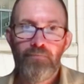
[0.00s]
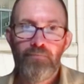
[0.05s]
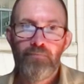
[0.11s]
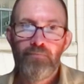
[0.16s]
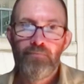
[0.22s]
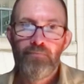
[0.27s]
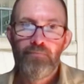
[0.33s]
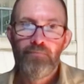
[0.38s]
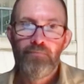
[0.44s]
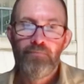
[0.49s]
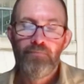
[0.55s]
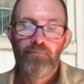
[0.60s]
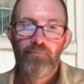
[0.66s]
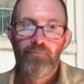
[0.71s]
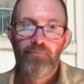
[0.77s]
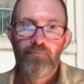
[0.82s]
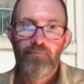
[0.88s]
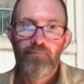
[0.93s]

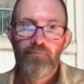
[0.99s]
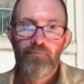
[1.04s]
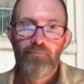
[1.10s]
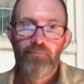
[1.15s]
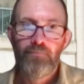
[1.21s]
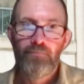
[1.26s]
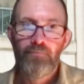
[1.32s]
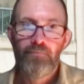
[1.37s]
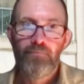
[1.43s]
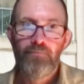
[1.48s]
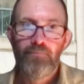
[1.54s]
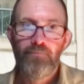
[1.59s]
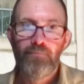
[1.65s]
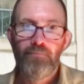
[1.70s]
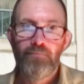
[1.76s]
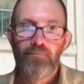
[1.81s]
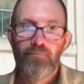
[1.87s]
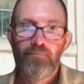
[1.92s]

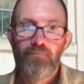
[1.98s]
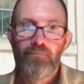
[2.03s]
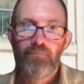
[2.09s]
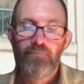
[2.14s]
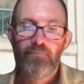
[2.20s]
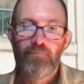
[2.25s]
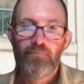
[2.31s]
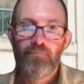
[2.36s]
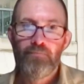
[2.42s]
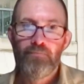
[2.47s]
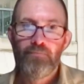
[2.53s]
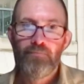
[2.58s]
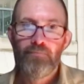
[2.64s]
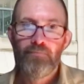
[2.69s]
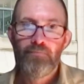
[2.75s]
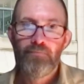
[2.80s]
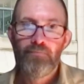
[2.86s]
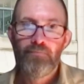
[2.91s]

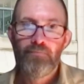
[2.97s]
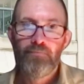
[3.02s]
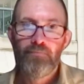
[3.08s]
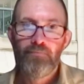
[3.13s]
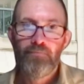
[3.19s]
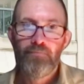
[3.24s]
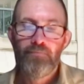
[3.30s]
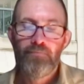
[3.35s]
(silent)